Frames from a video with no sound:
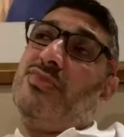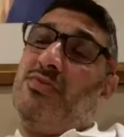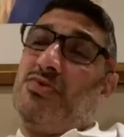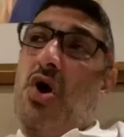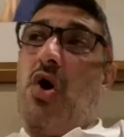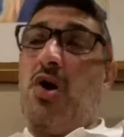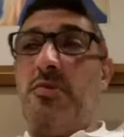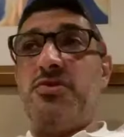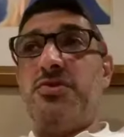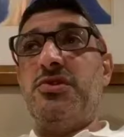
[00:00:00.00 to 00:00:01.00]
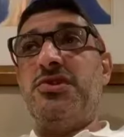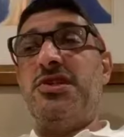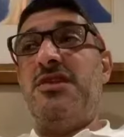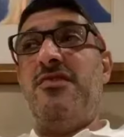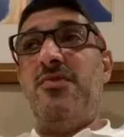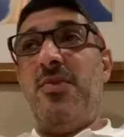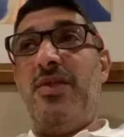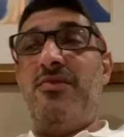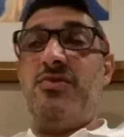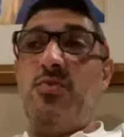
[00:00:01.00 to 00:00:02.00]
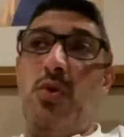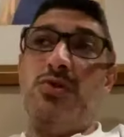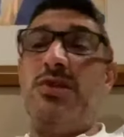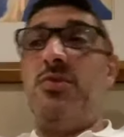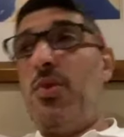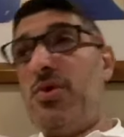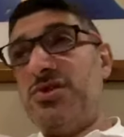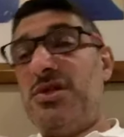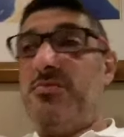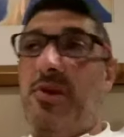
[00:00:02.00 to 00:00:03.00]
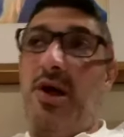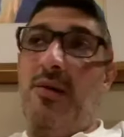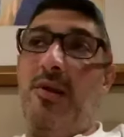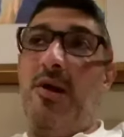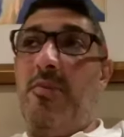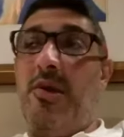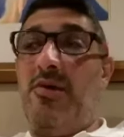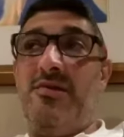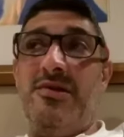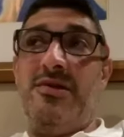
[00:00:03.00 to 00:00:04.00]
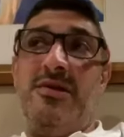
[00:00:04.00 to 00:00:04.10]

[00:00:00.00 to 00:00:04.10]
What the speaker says: was arguments on the TV whether it was and it wasn't, and blah, blah, blah.